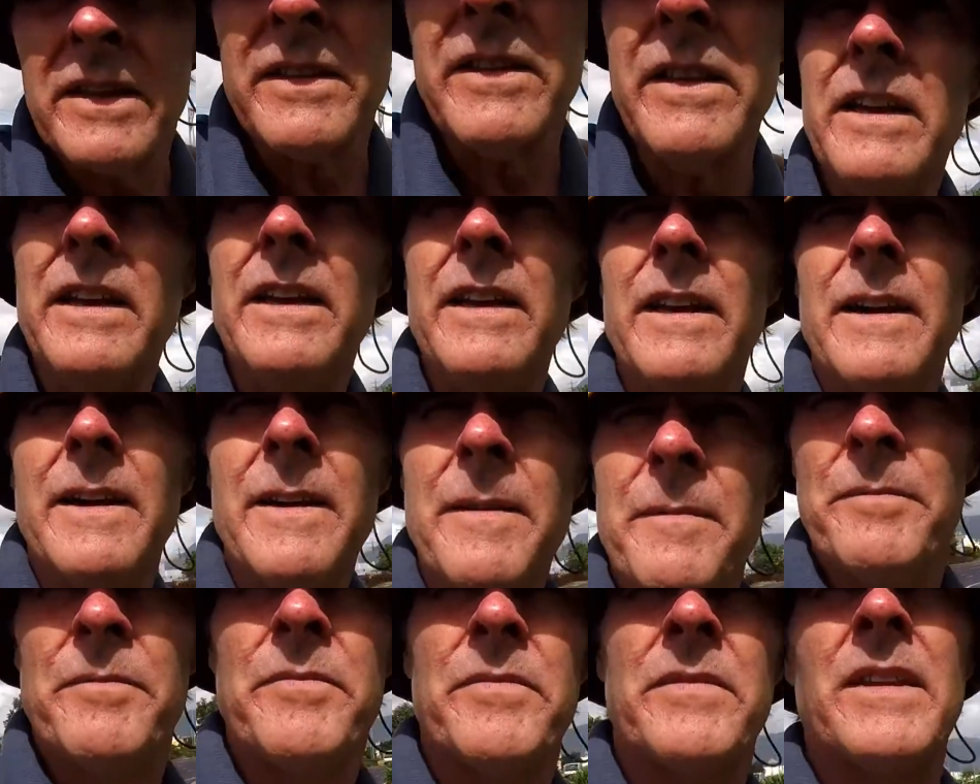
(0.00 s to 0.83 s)
The
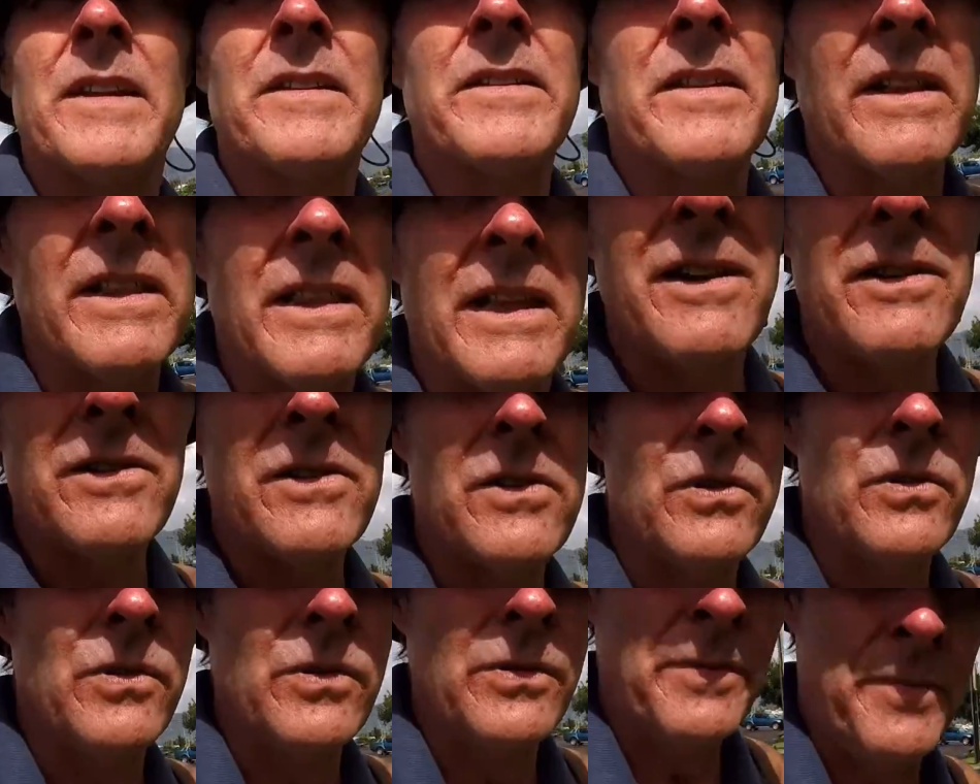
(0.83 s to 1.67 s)

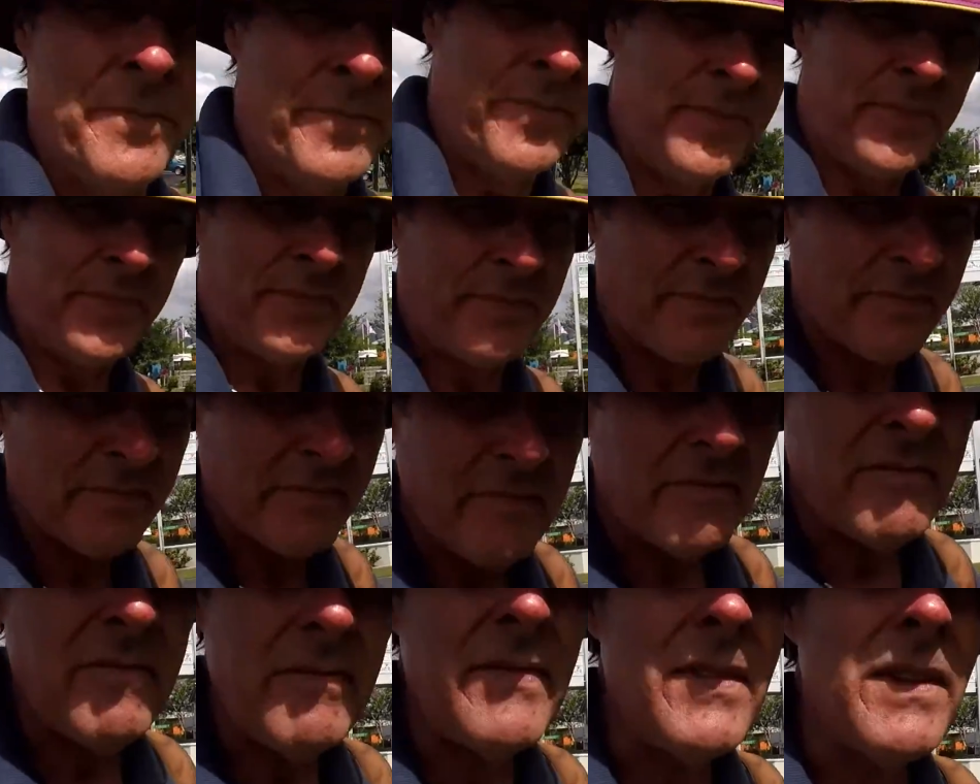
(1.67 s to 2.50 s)
local
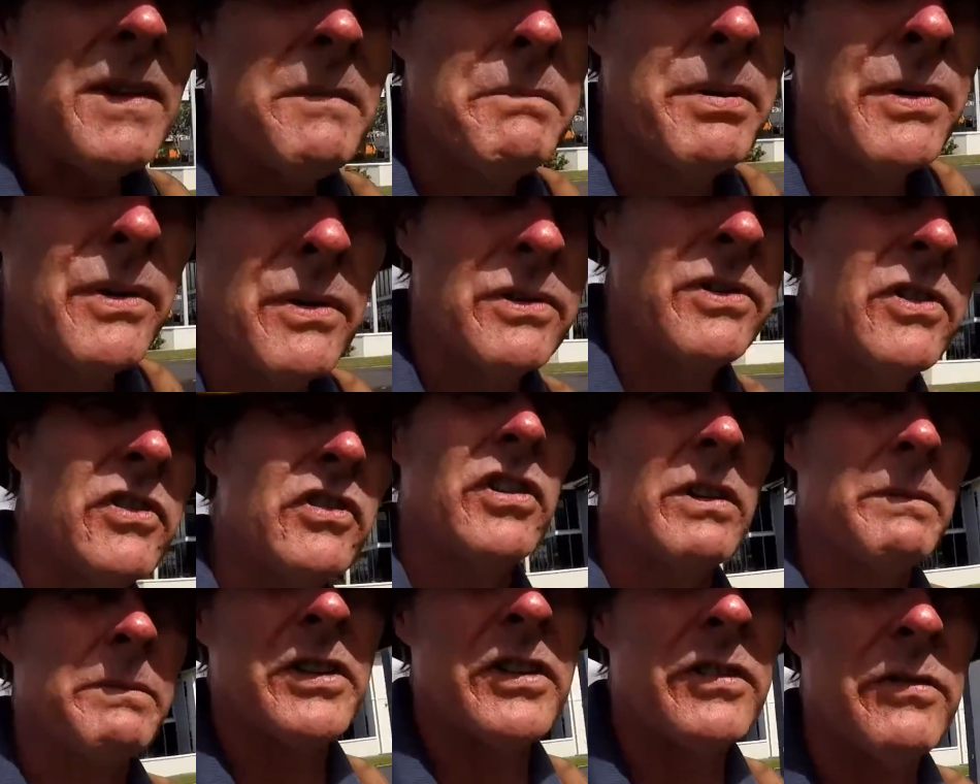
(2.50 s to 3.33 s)
pawn
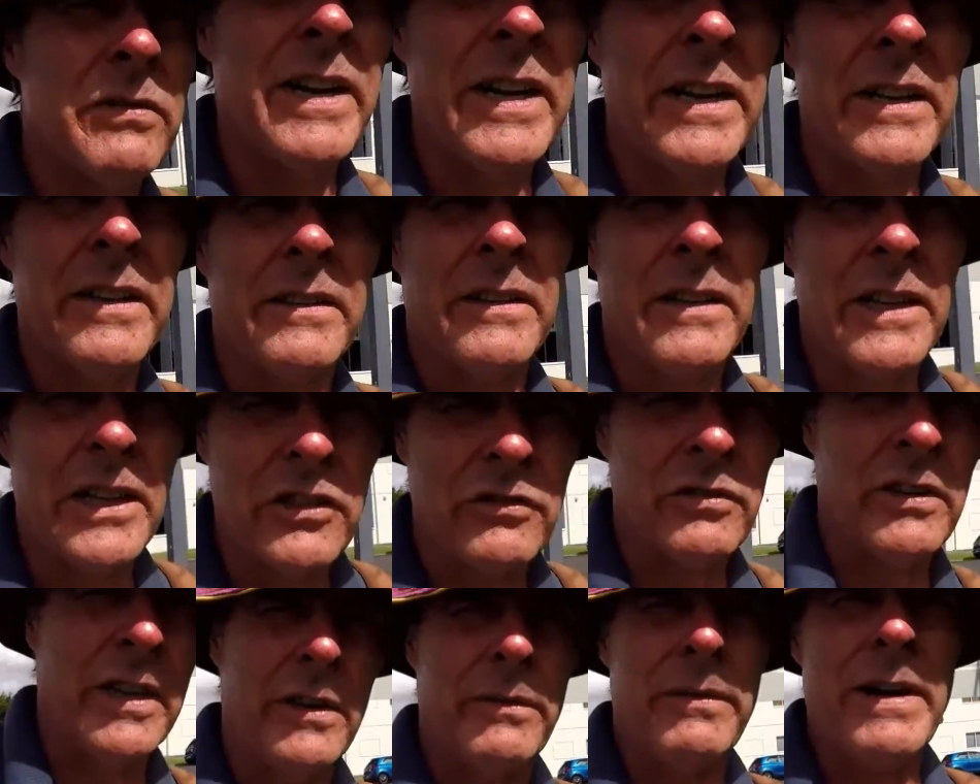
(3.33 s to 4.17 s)
shop just
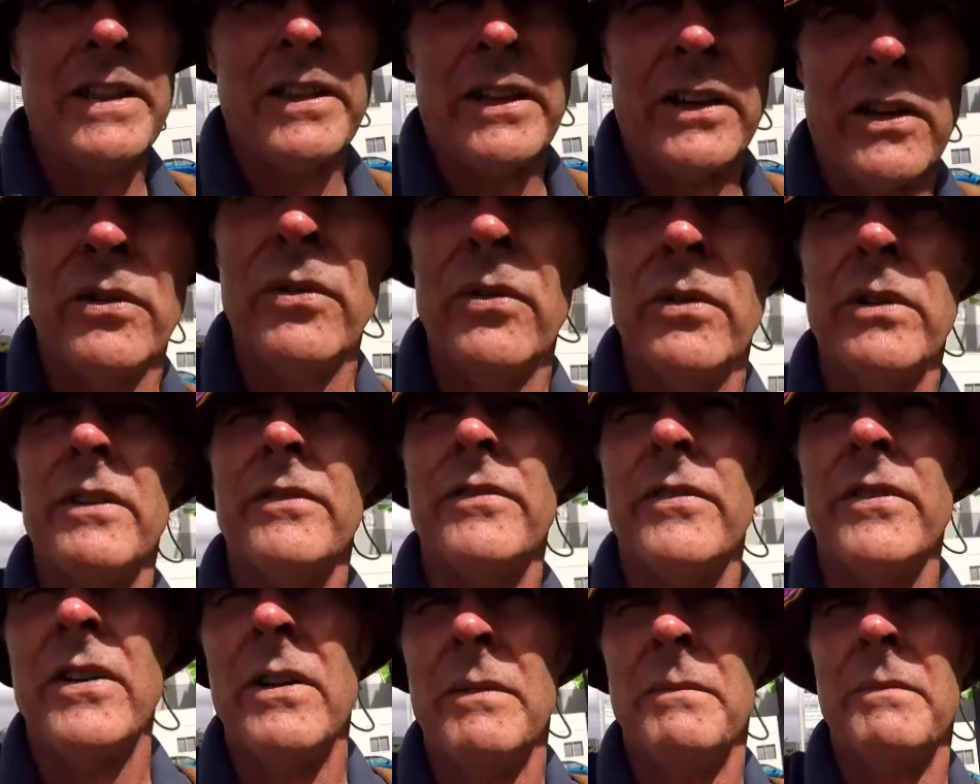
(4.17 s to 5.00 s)
literally around the corner
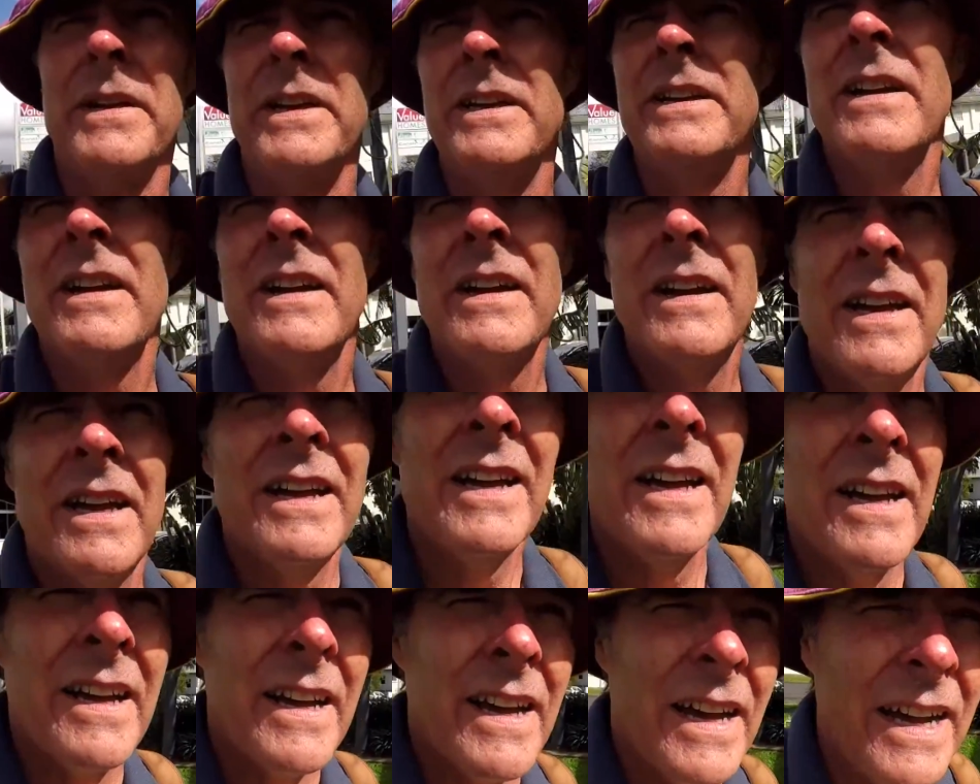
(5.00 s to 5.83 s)
from me,
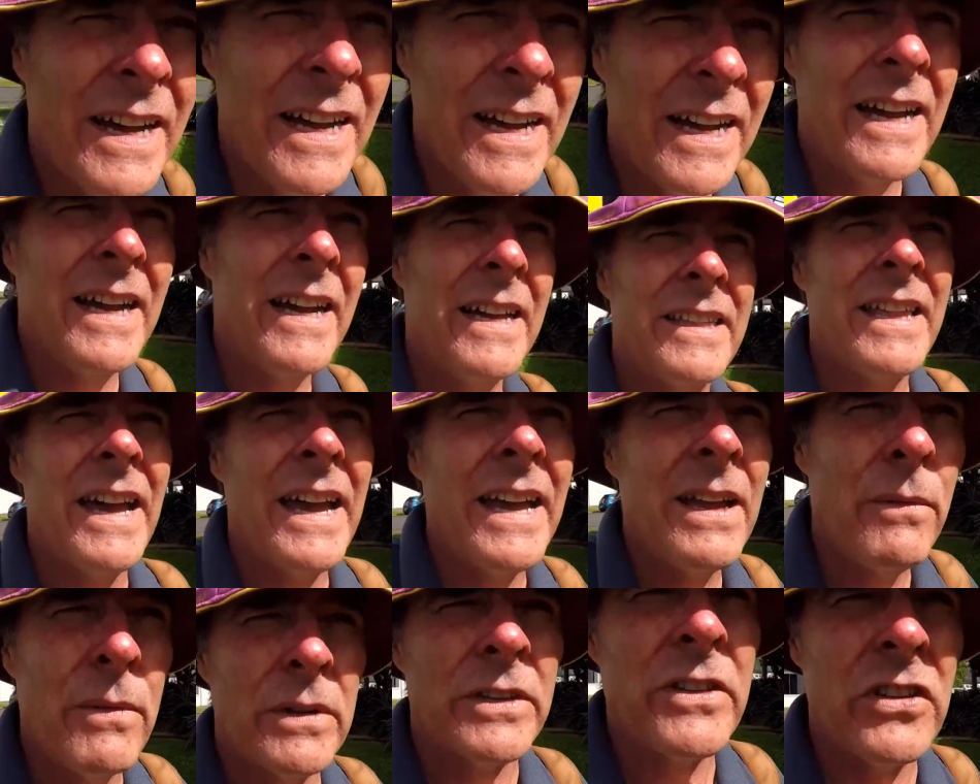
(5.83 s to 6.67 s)

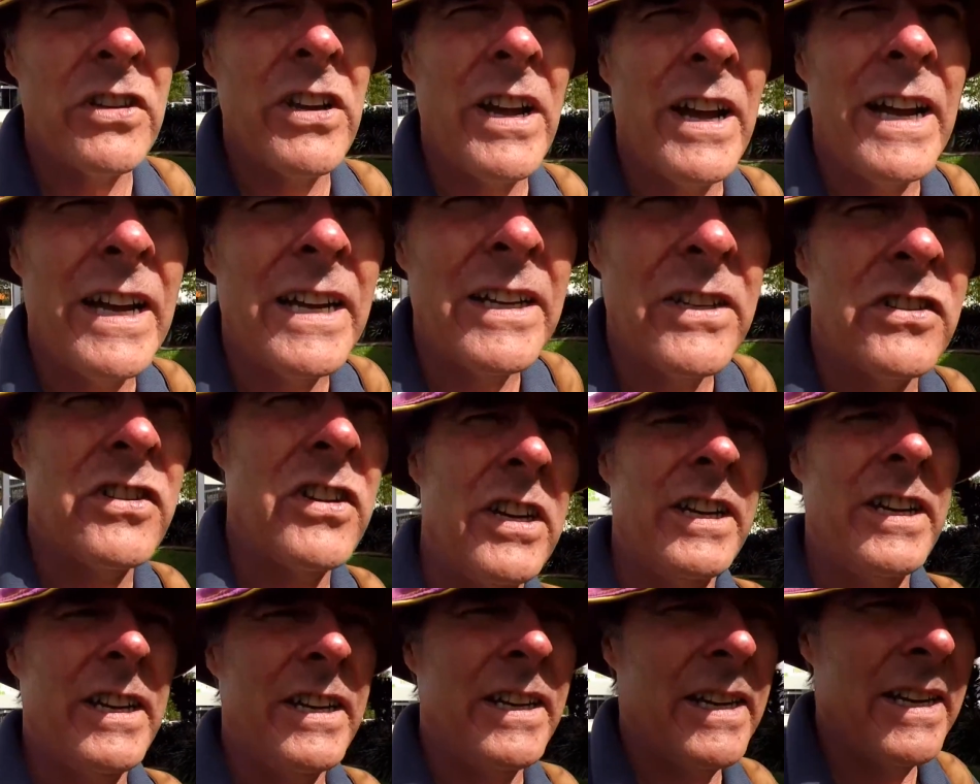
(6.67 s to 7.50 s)
they were
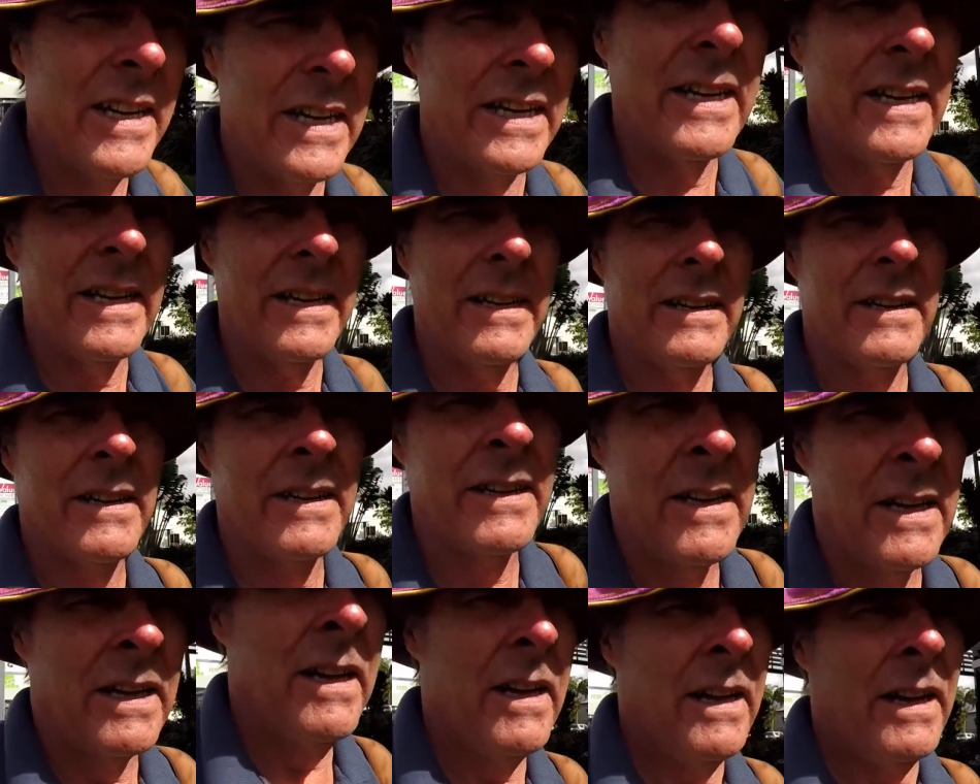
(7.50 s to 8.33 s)
charging
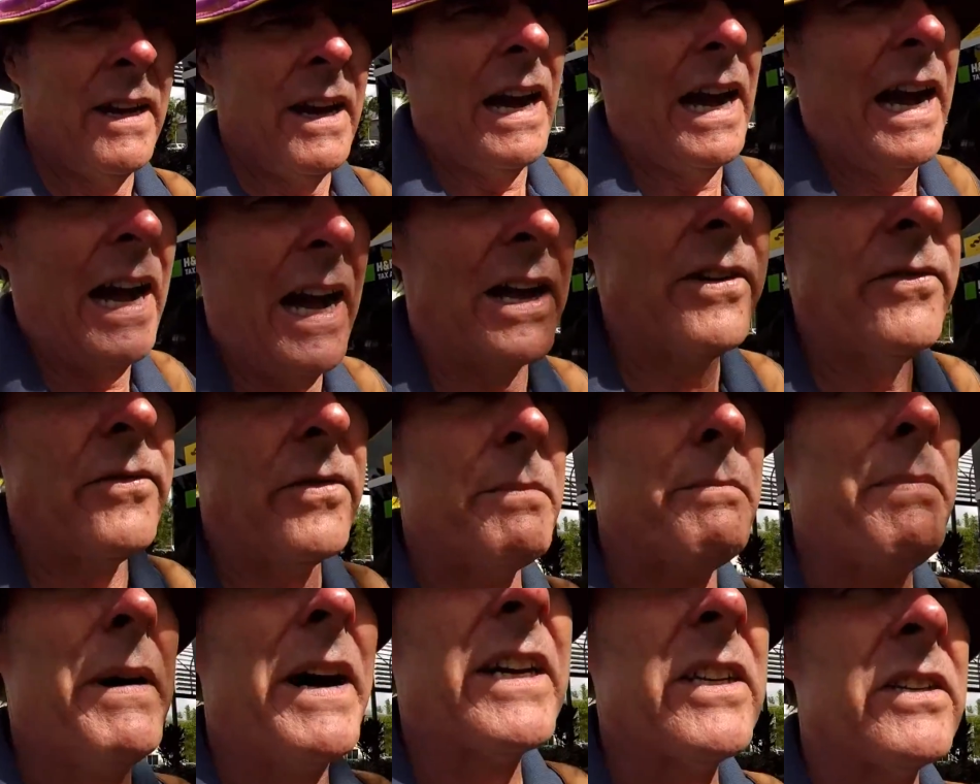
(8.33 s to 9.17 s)

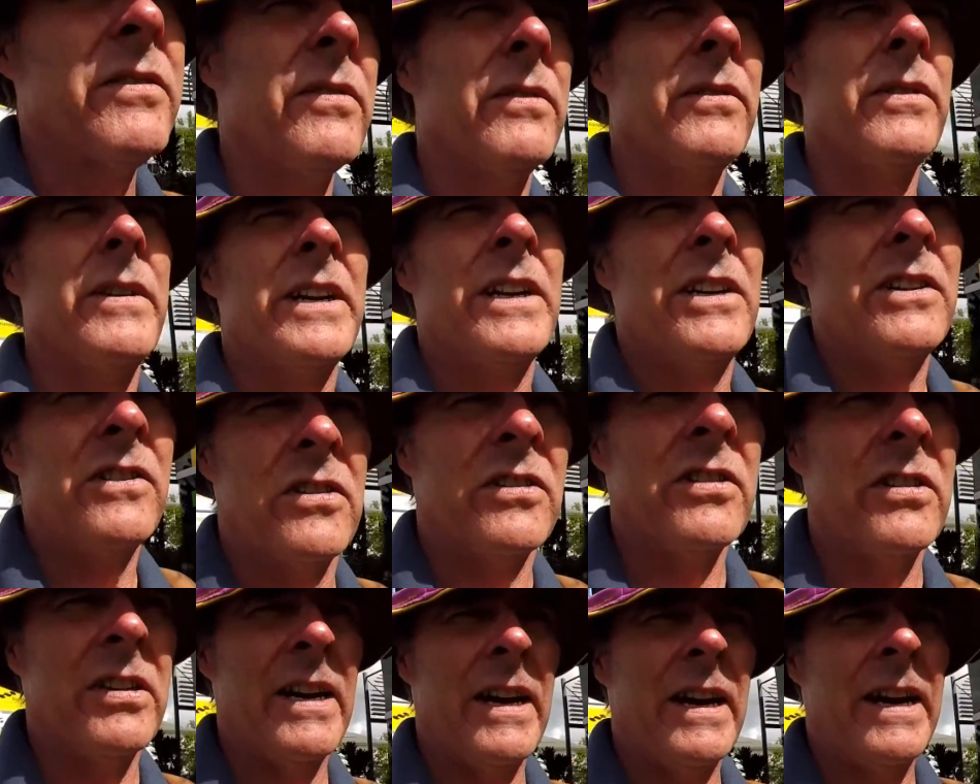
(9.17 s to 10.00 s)
$100 for
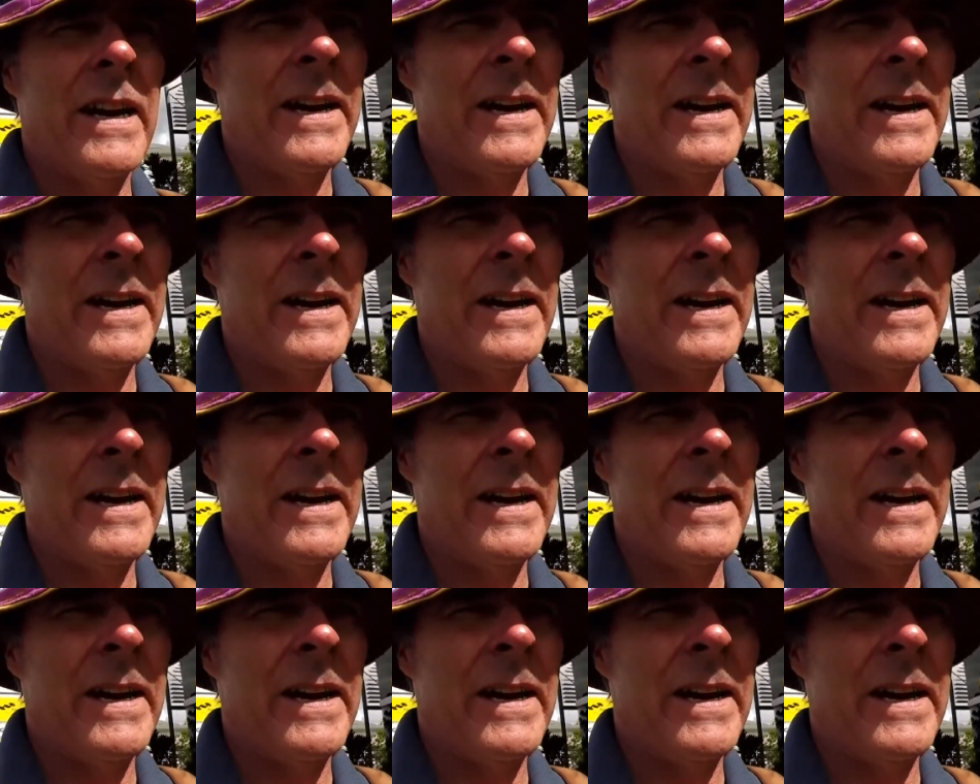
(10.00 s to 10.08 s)
each